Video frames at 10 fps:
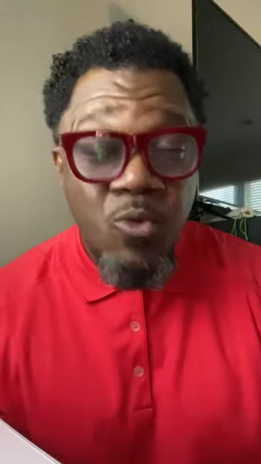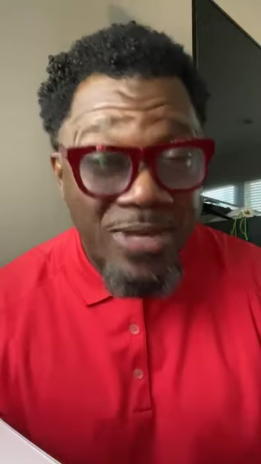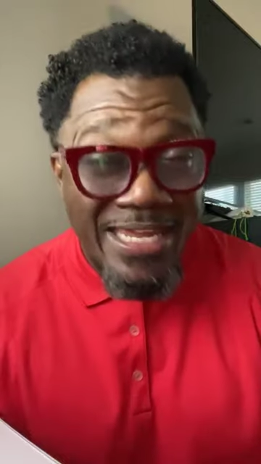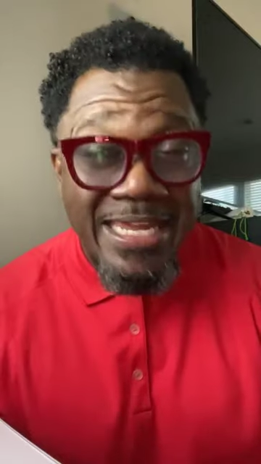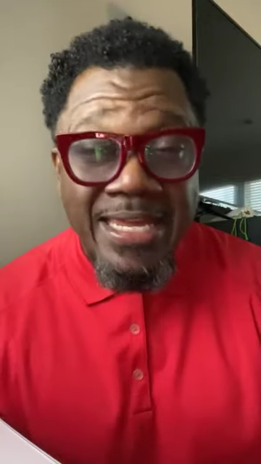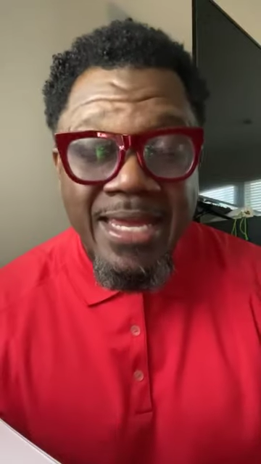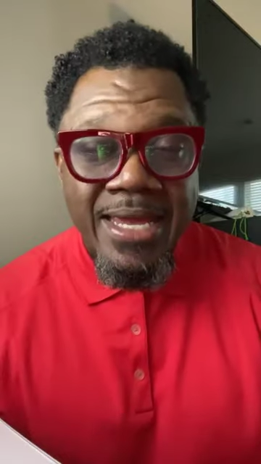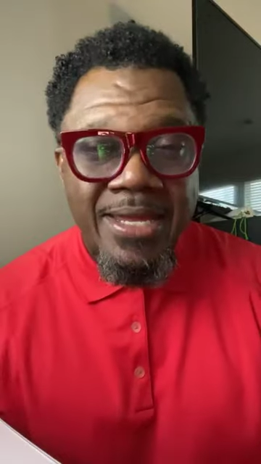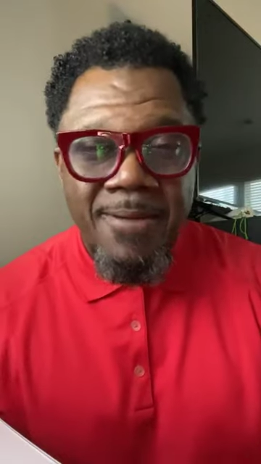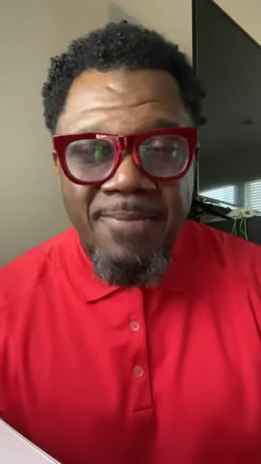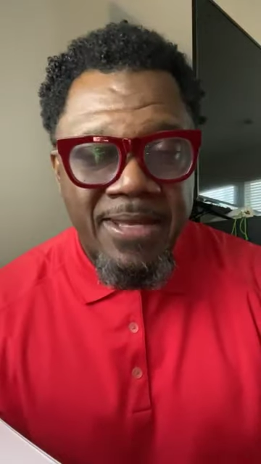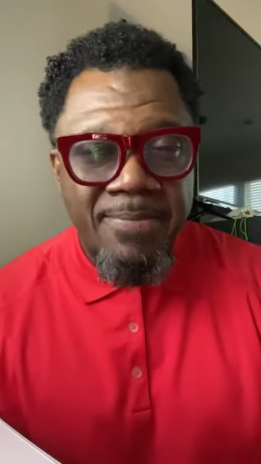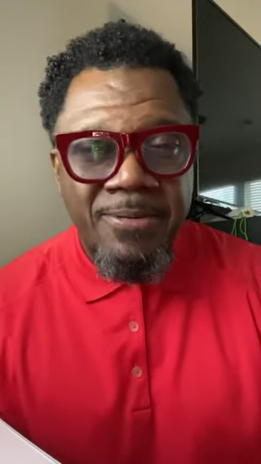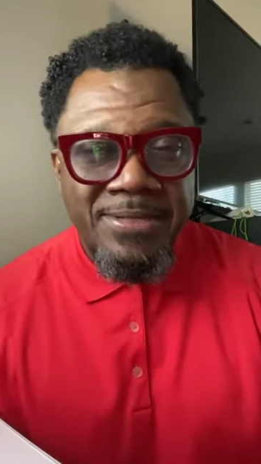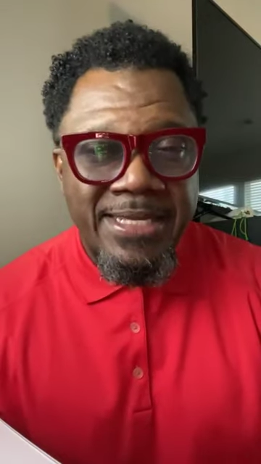We, your
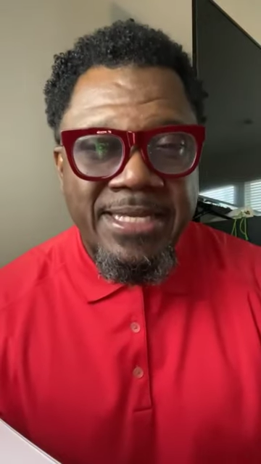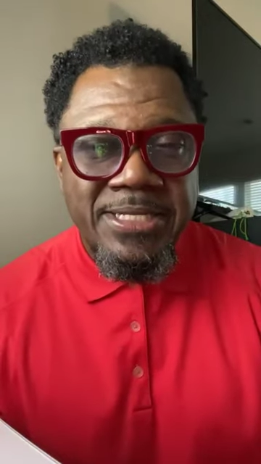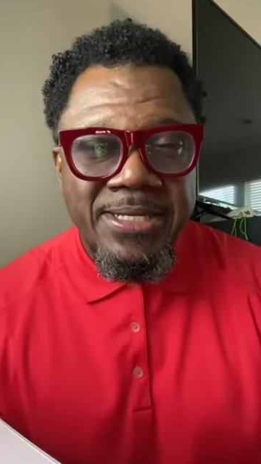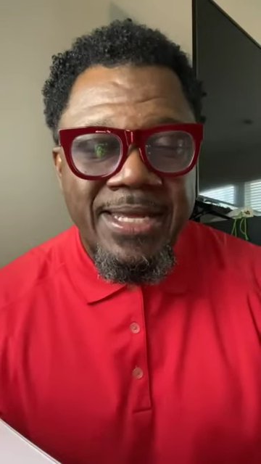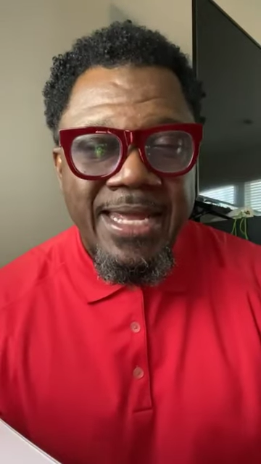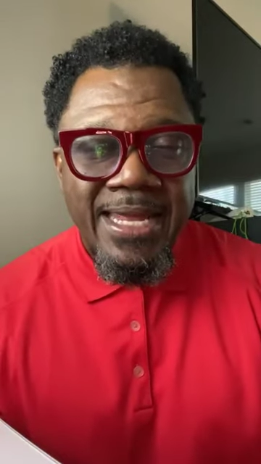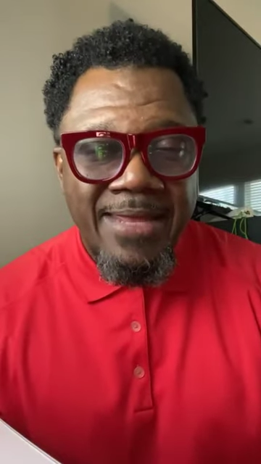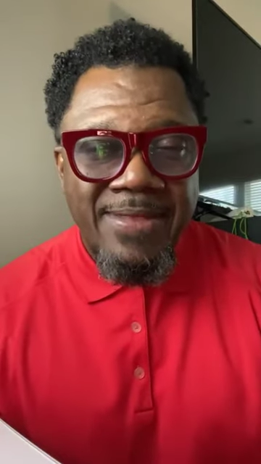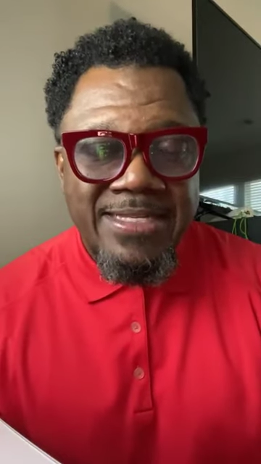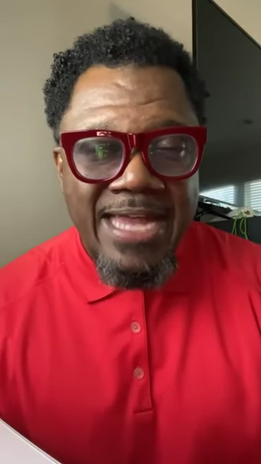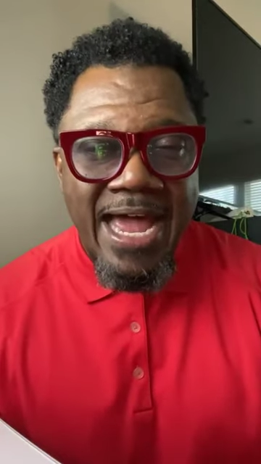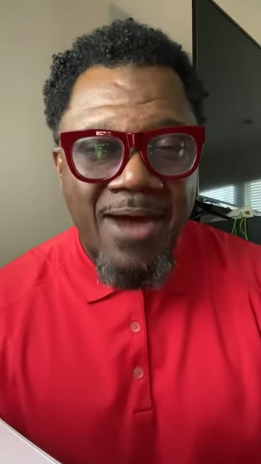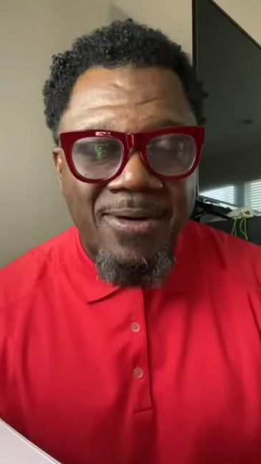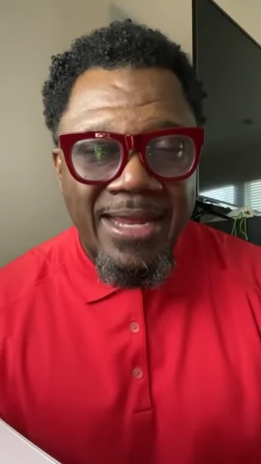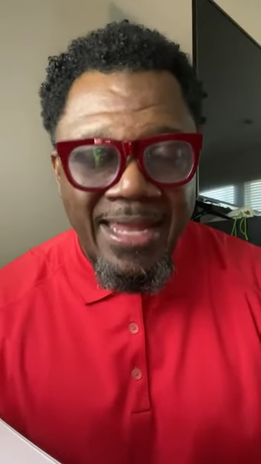people, need you in this
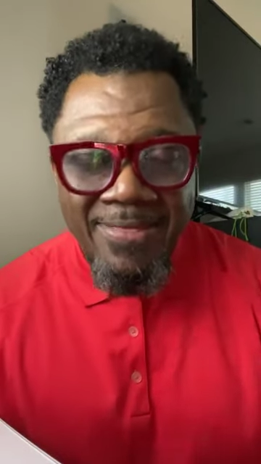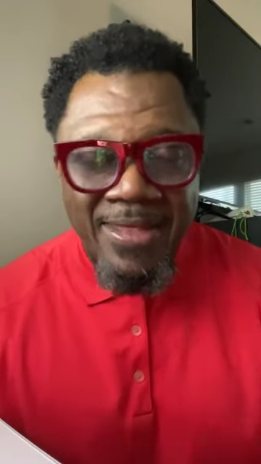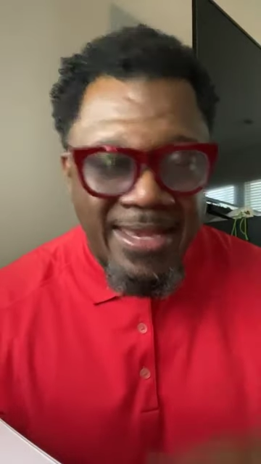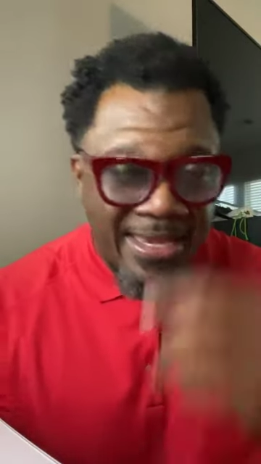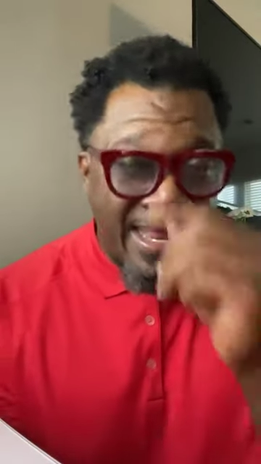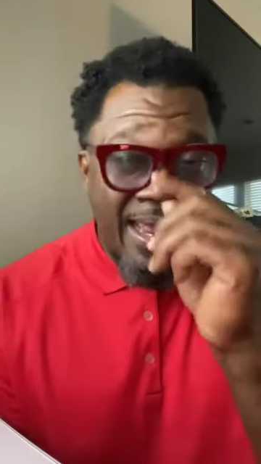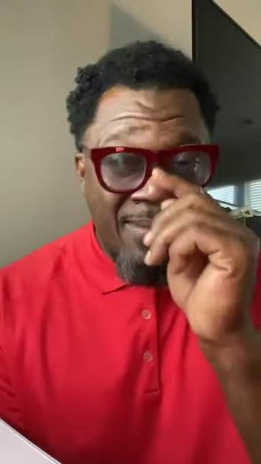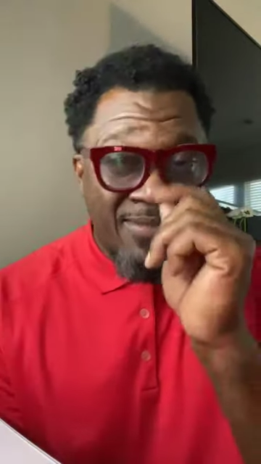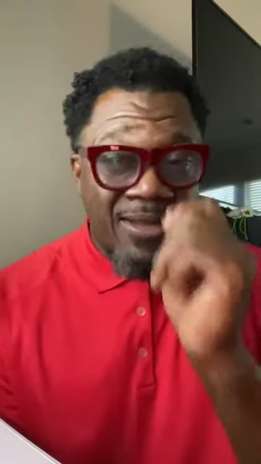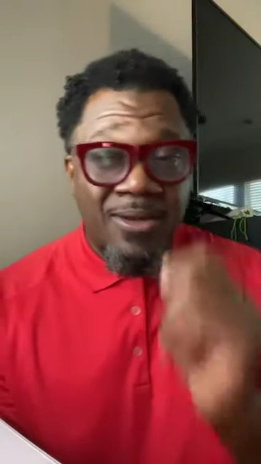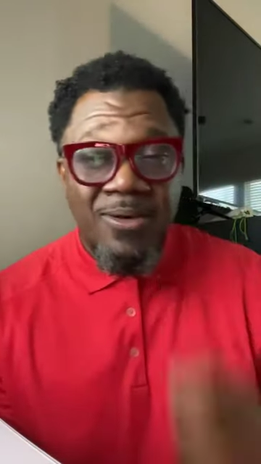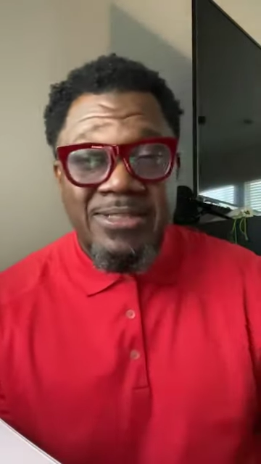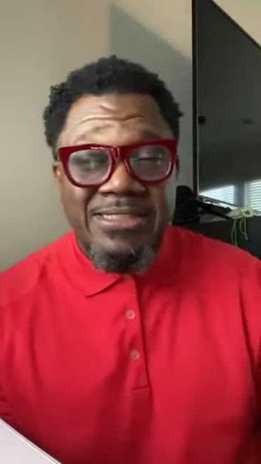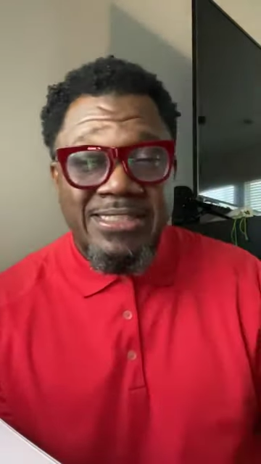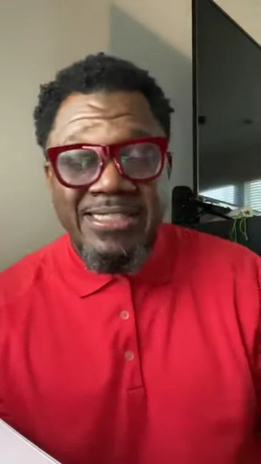hour. In the name of the
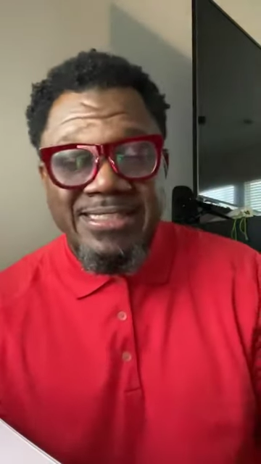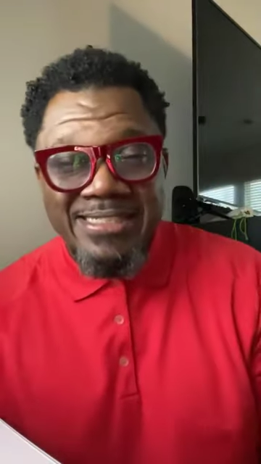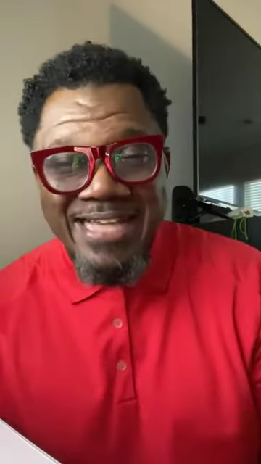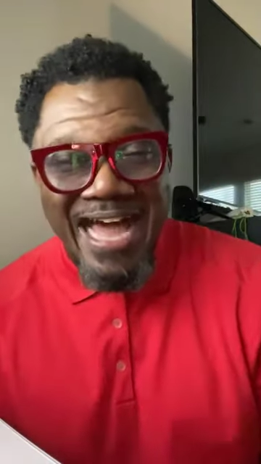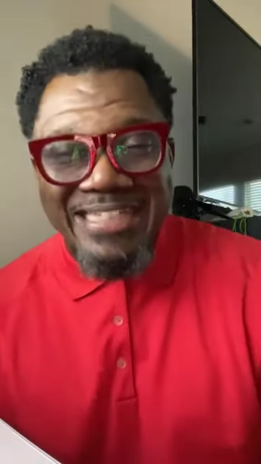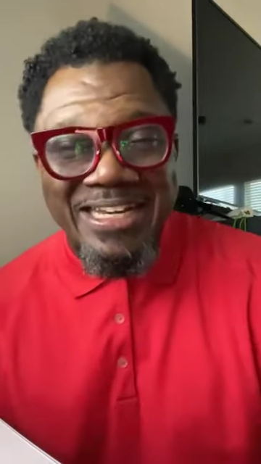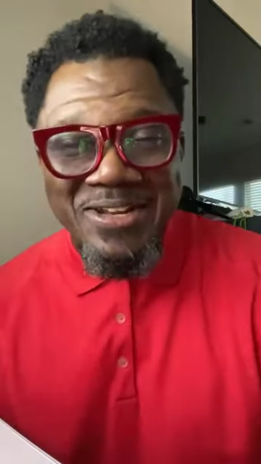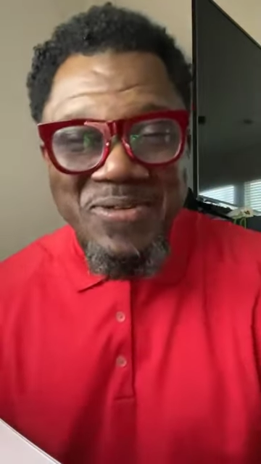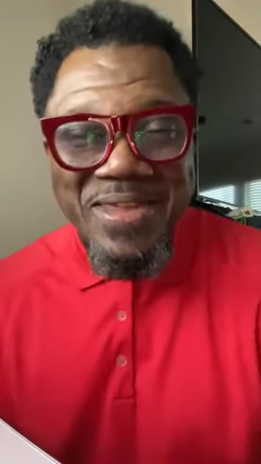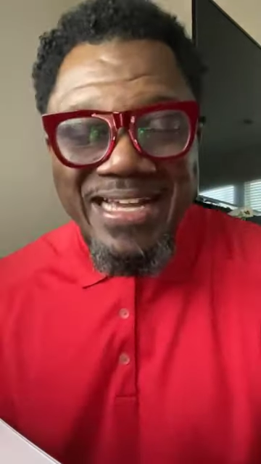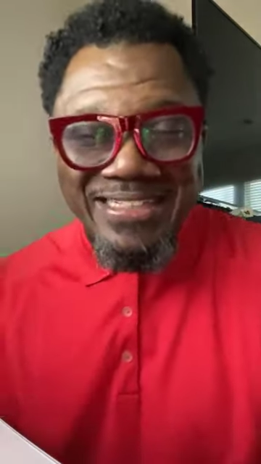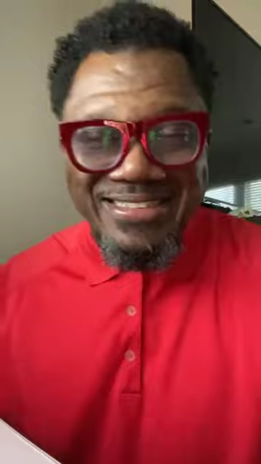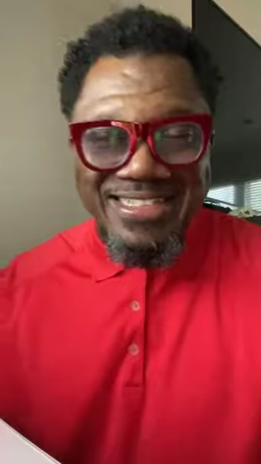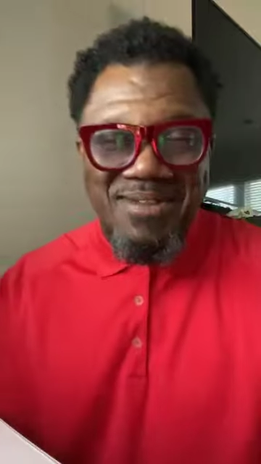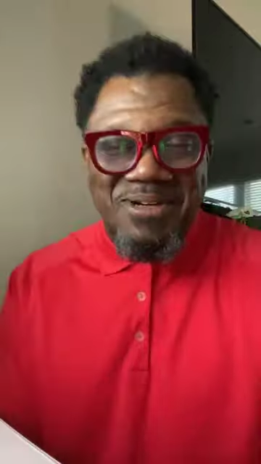Lord Jesus.
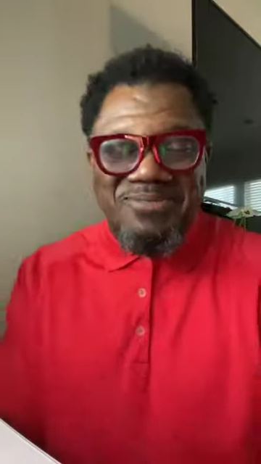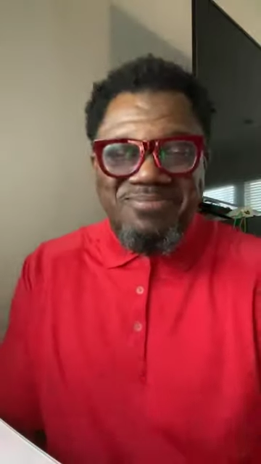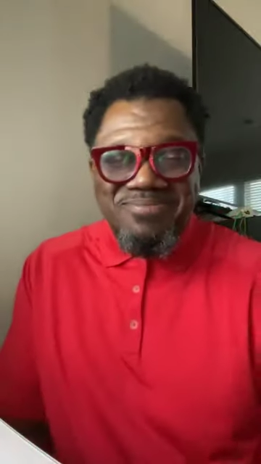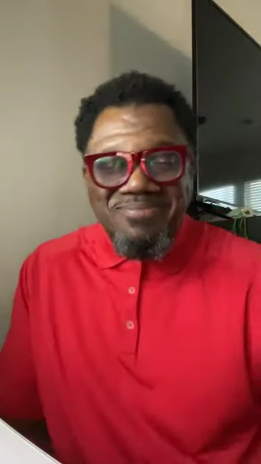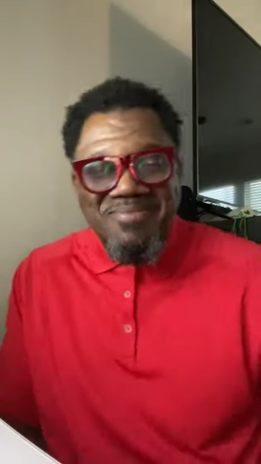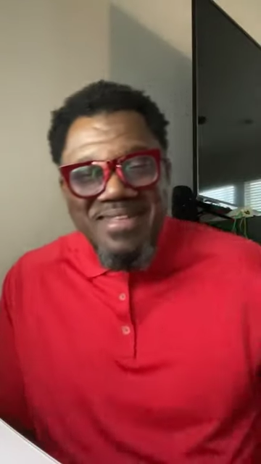Hallelujah. Come on.